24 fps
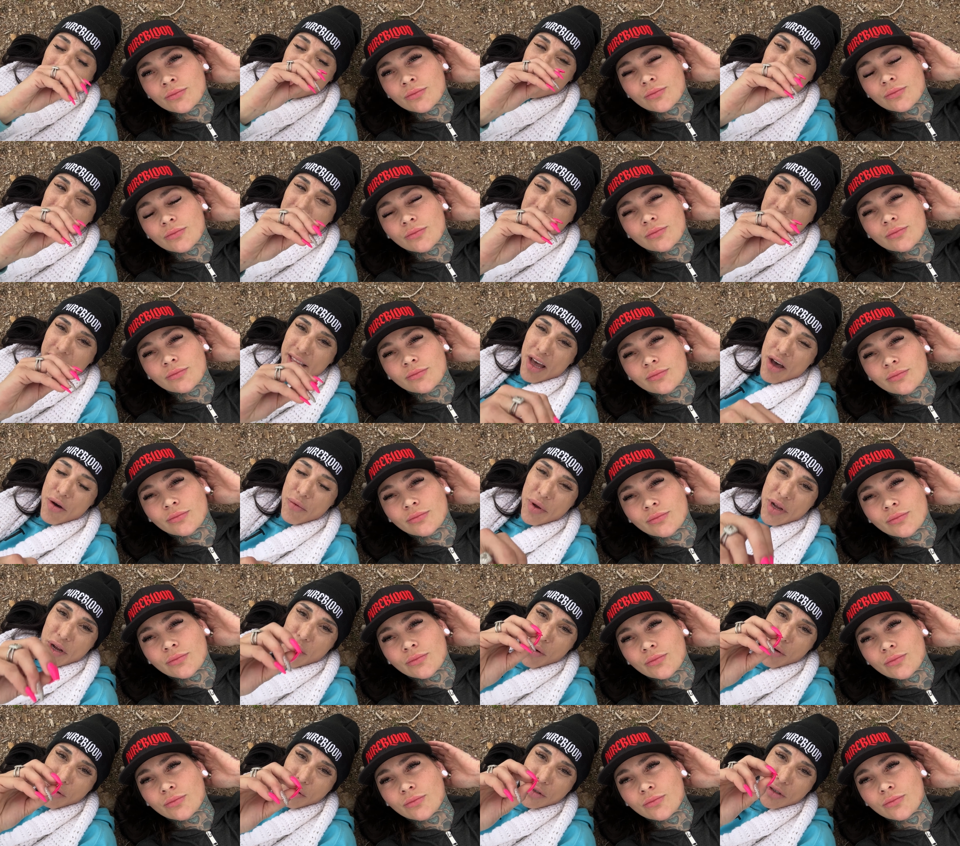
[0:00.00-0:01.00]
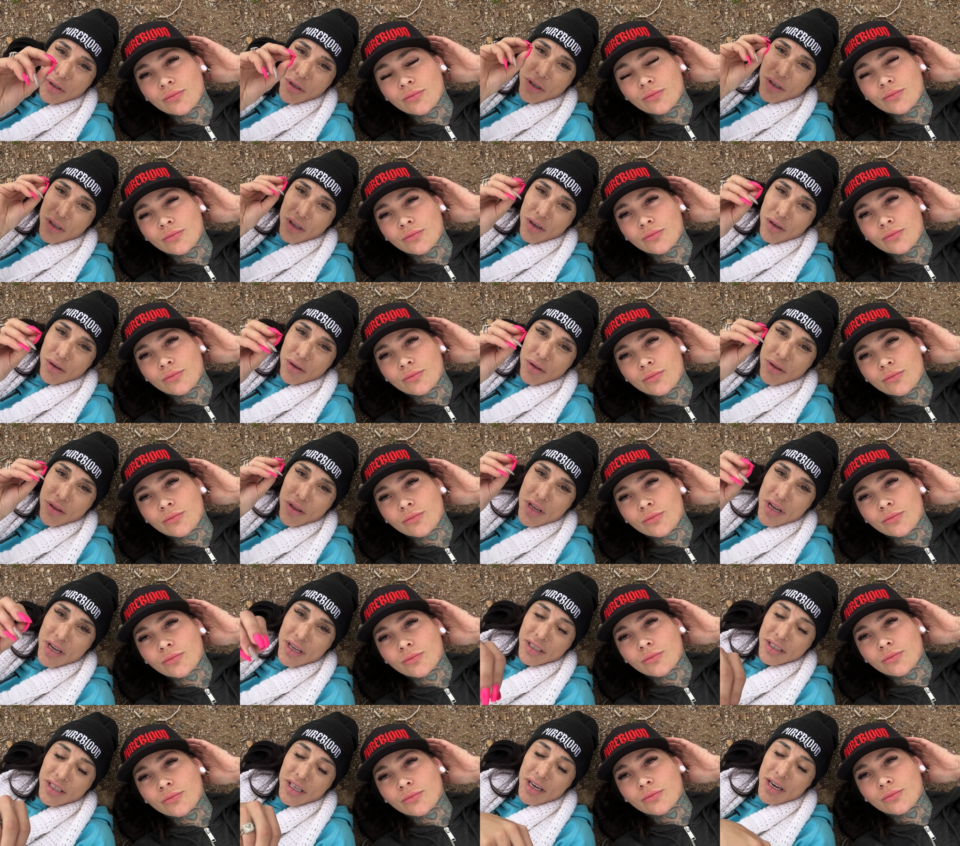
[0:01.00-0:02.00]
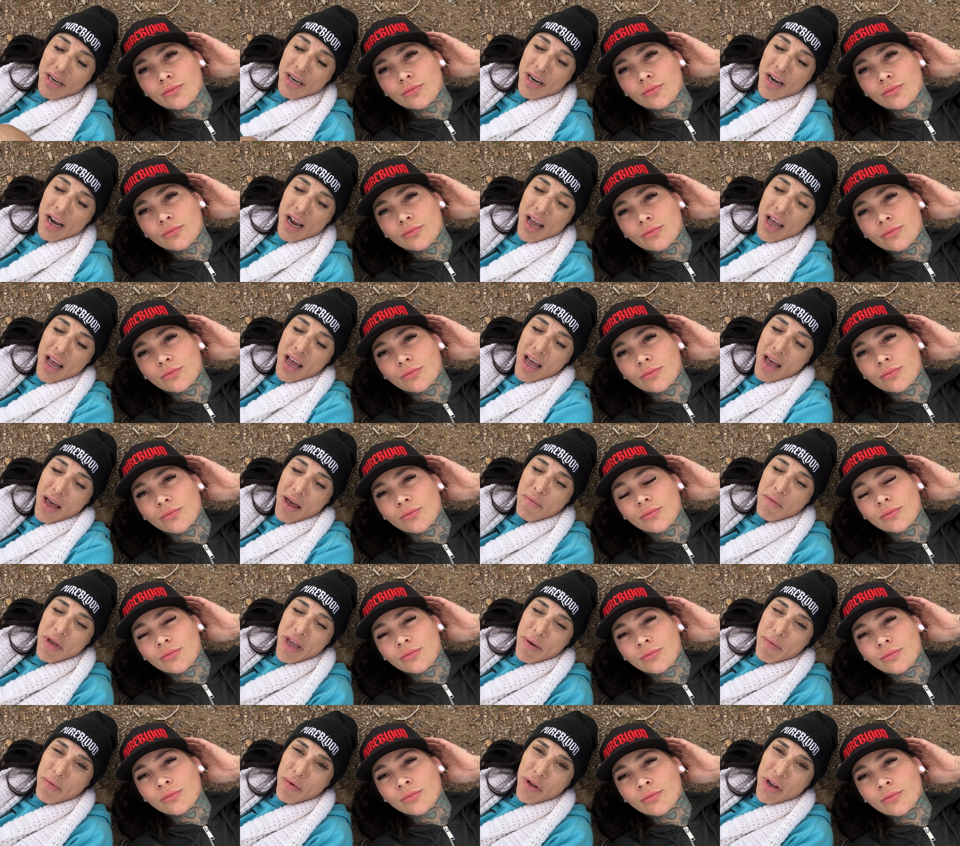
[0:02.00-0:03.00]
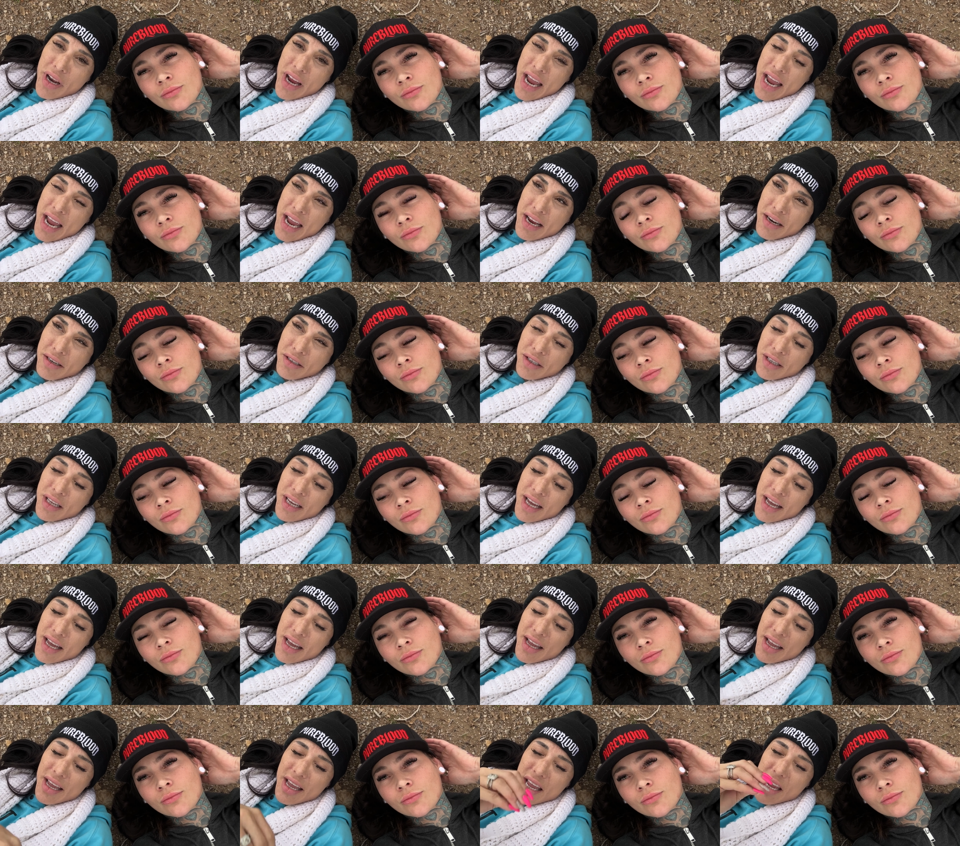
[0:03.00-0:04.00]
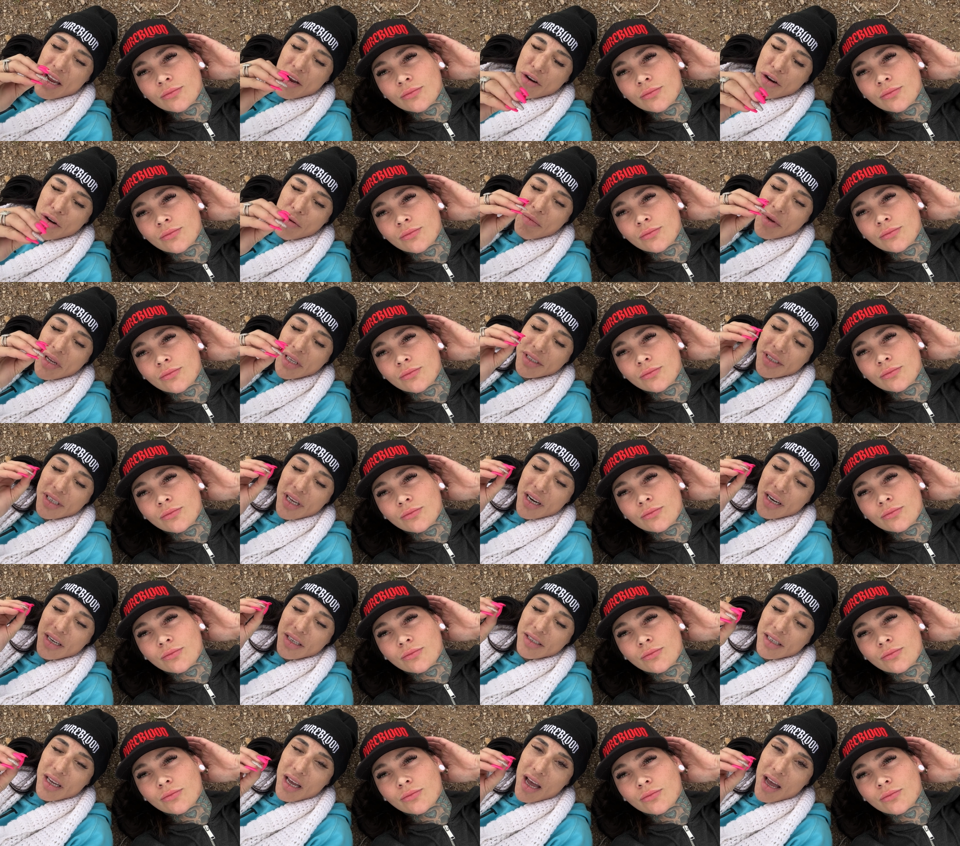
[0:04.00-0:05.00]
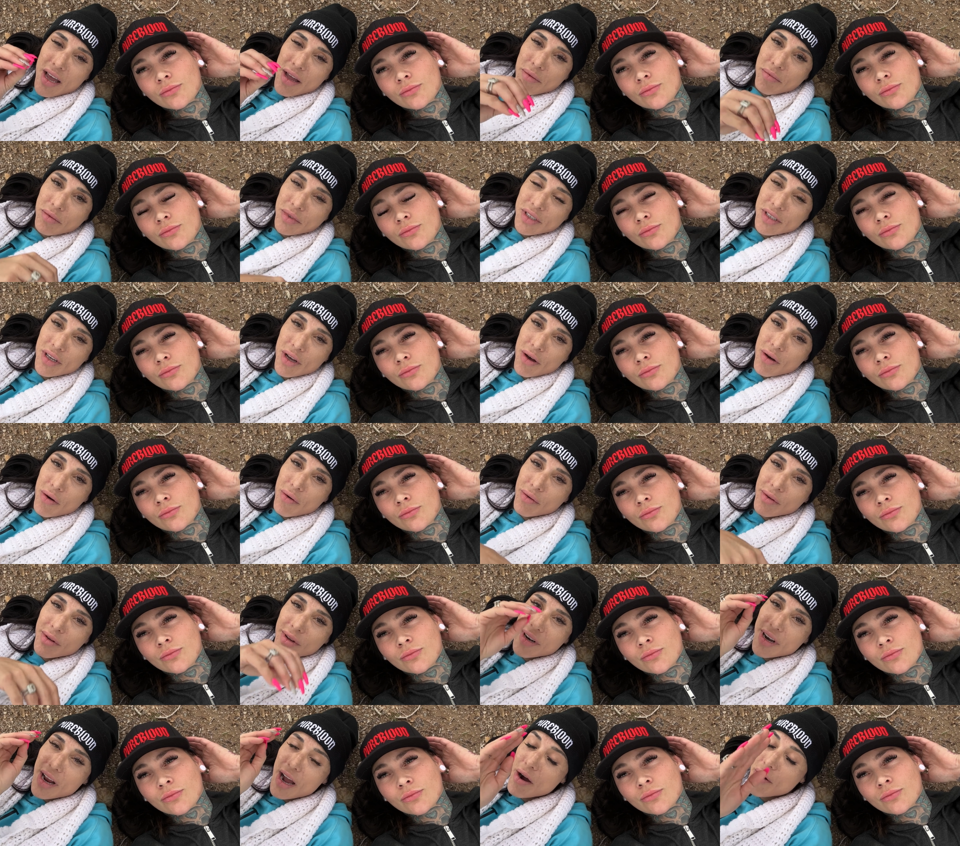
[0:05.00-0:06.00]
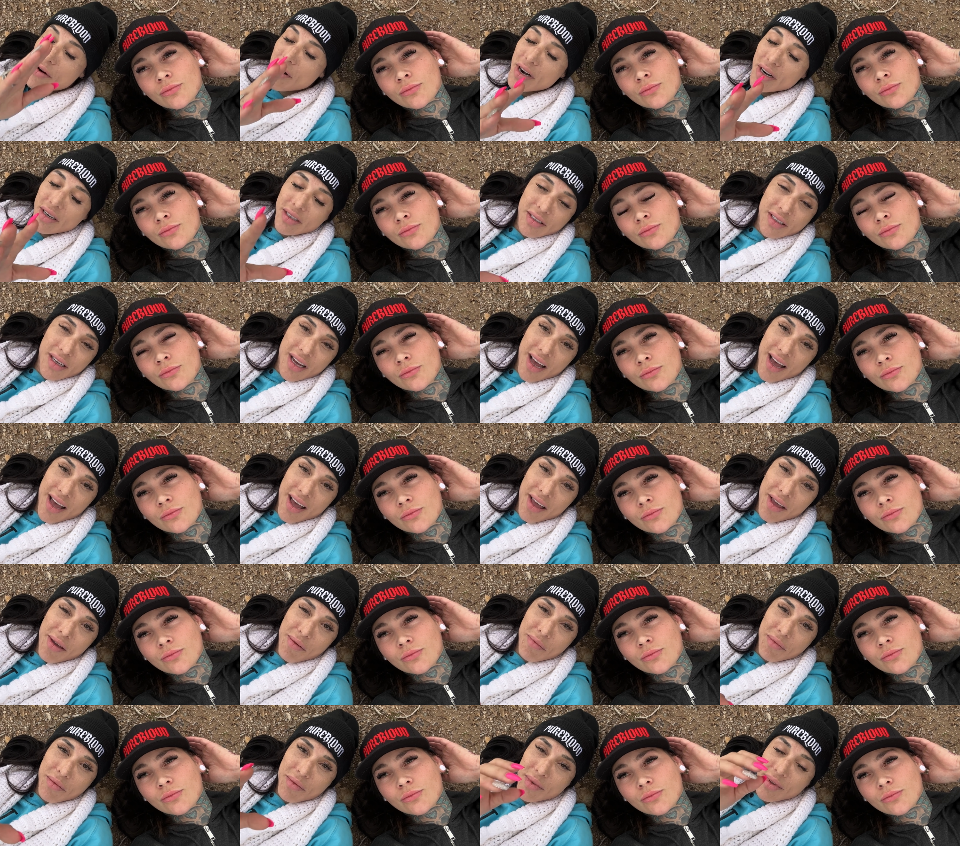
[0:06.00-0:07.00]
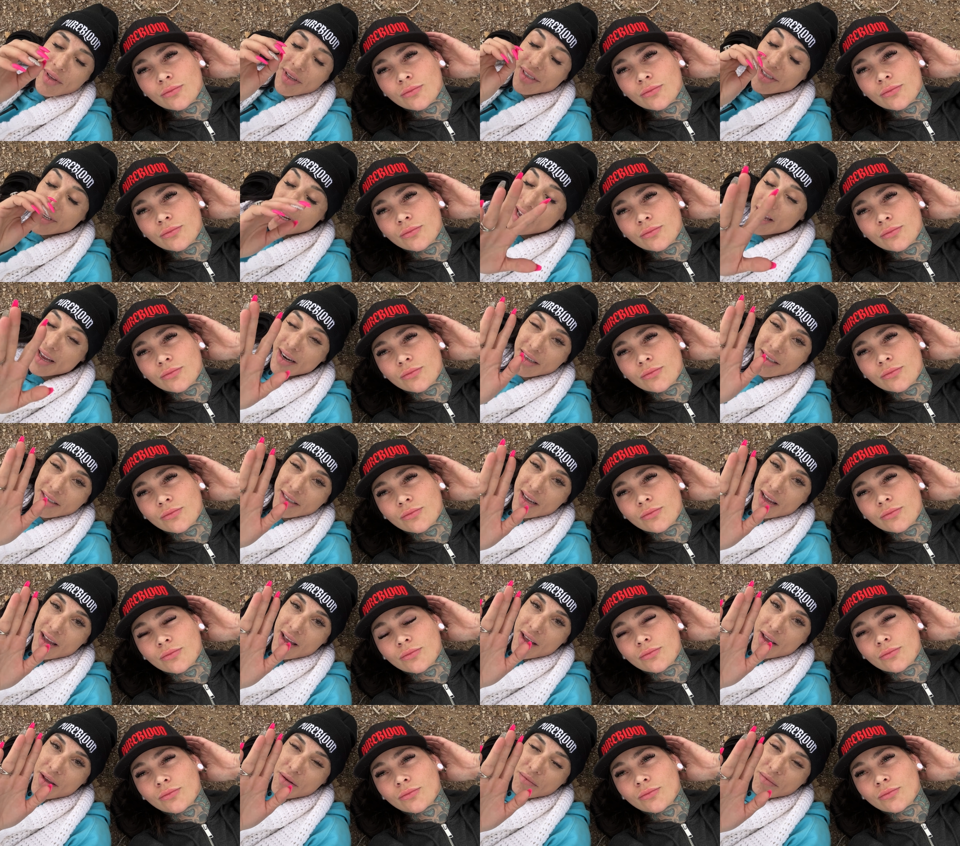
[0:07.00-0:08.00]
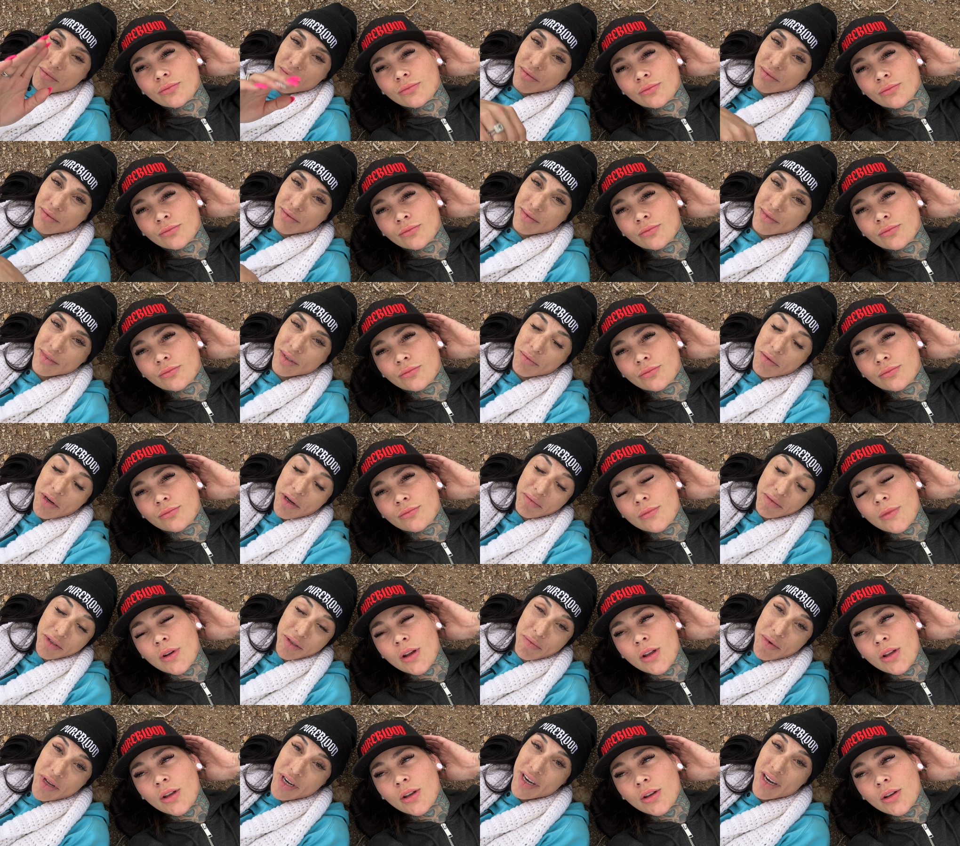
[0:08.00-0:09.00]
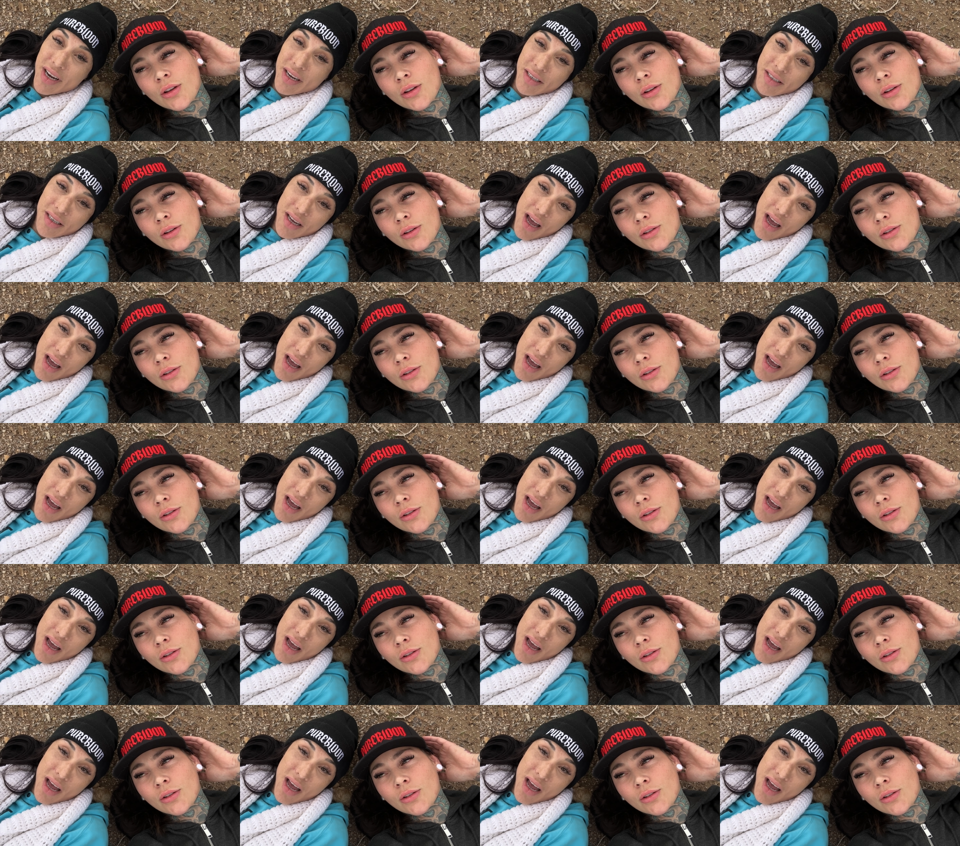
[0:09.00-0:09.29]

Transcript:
Speaker 1: things like that, we altered little things and I'm able to handle it increments at a time. So an hour at a time, a day at a time, sometimes a minute at a